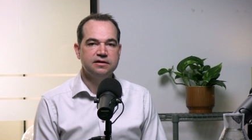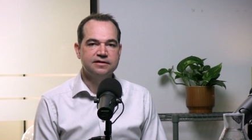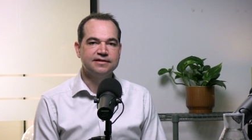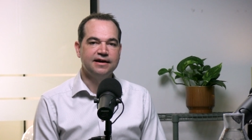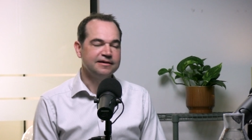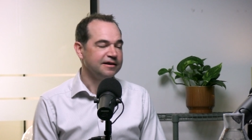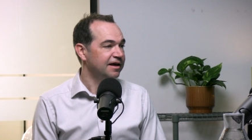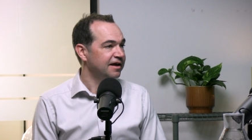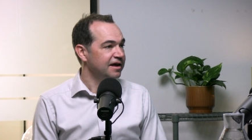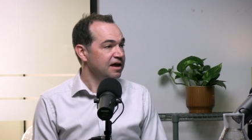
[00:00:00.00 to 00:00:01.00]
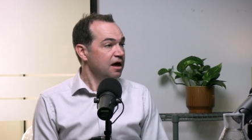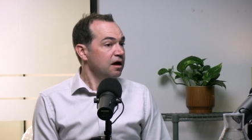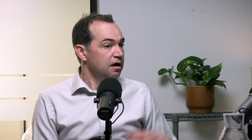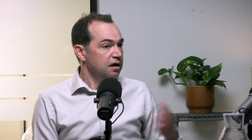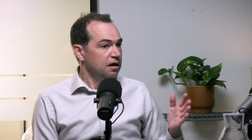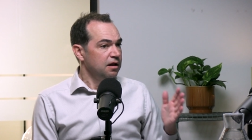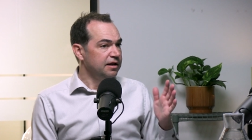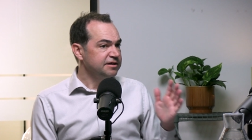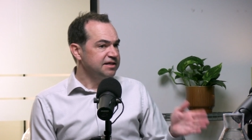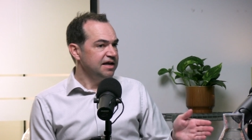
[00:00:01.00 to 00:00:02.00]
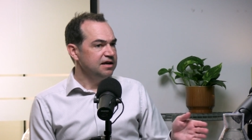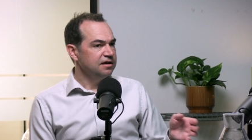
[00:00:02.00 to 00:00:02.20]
exciting. Let's take,